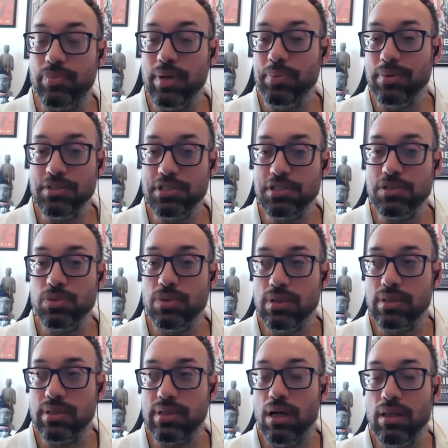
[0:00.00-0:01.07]
People just
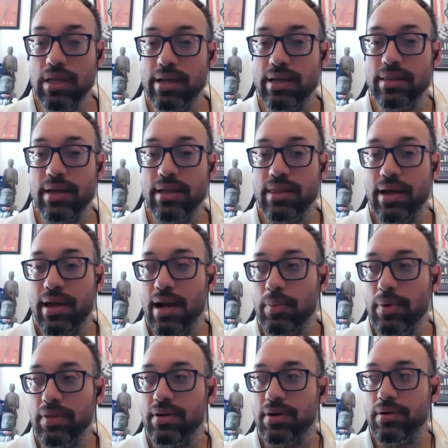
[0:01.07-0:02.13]
will all they care
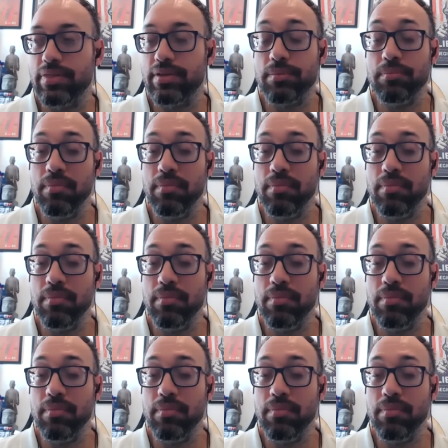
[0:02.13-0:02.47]
about their